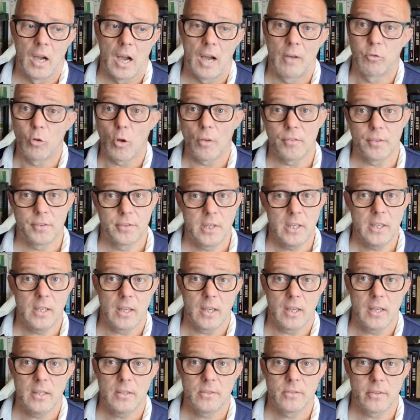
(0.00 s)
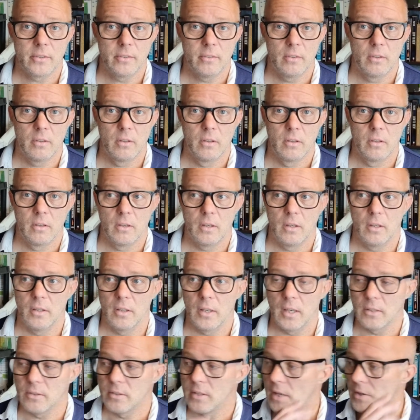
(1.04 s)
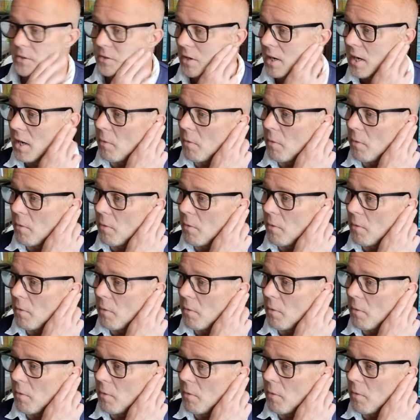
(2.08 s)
I've got the tickets, etc.